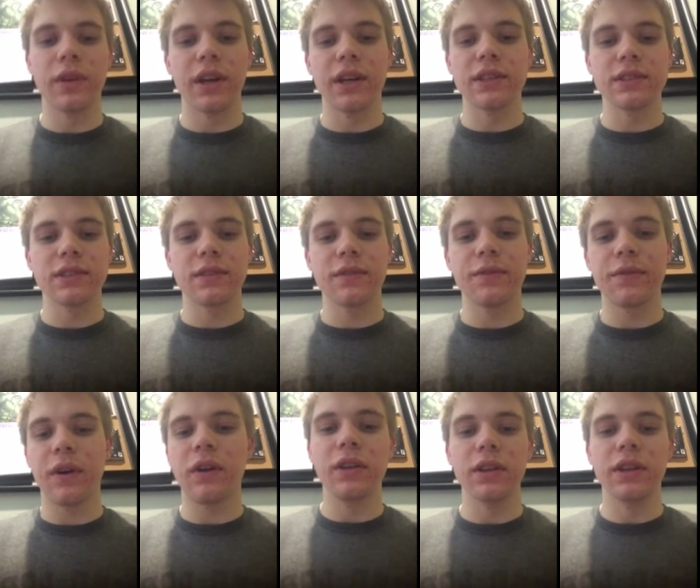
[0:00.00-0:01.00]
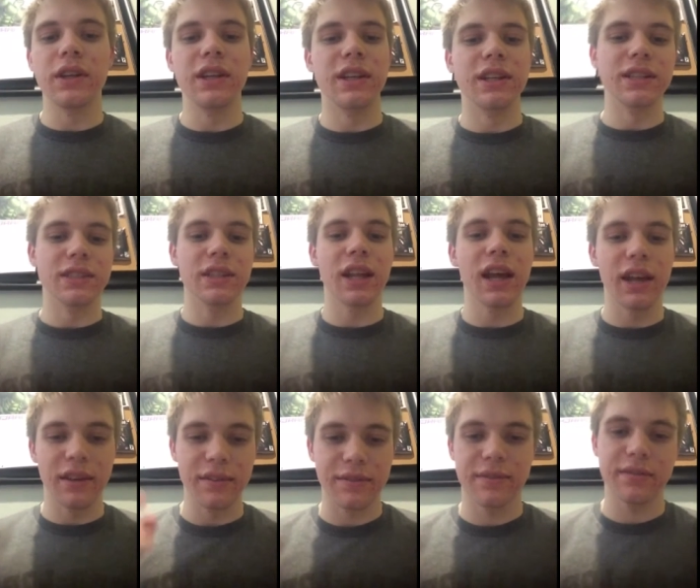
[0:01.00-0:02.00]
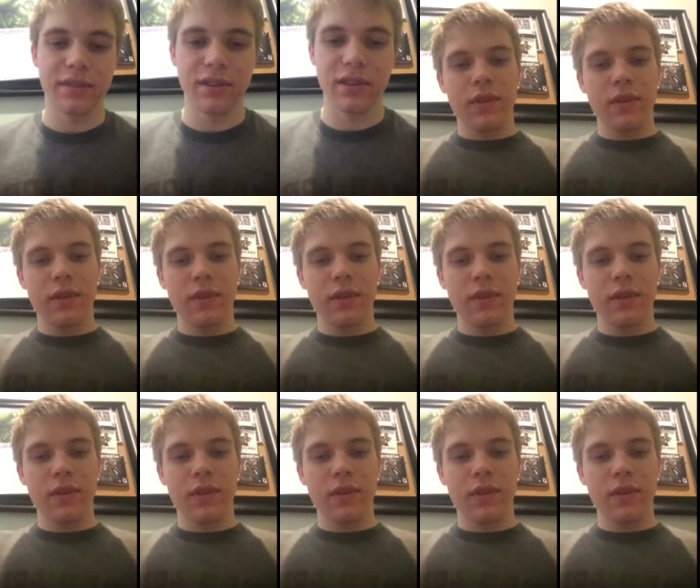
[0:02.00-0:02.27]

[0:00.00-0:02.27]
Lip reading: has fallen in his life.